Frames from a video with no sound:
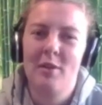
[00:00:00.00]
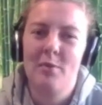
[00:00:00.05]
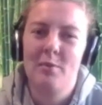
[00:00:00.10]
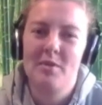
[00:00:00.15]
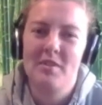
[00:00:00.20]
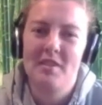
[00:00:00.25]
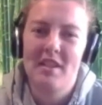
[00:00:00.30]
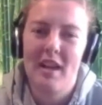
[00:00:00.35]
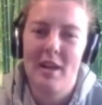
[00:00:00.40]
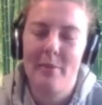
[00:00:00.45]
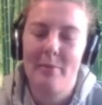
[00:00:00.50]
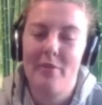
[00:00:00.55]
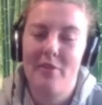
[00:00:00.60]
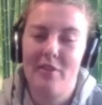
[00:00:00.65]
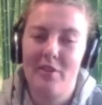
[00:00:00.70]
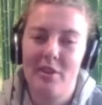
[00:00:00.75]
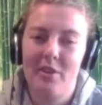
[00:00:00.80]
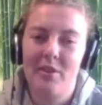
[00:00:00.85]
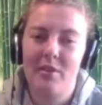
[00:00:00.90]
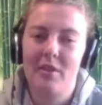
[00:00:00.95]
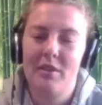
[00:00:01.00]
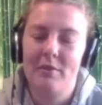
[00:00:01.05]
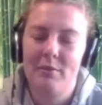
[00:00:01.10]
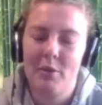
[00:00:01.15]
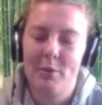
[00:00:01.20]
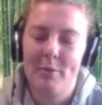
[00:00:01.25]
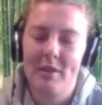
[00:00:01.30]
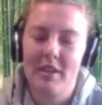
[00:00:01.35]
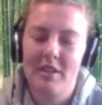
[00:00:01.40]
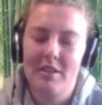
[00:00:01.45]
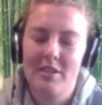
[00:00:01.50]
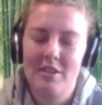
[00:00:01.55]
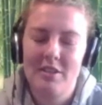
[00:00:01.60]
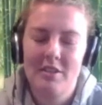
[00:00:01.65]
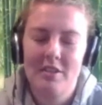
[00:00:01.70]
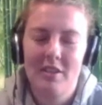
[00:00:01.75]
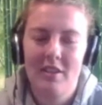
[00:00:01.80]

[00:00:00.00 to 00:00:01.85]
was absolutely rubbish.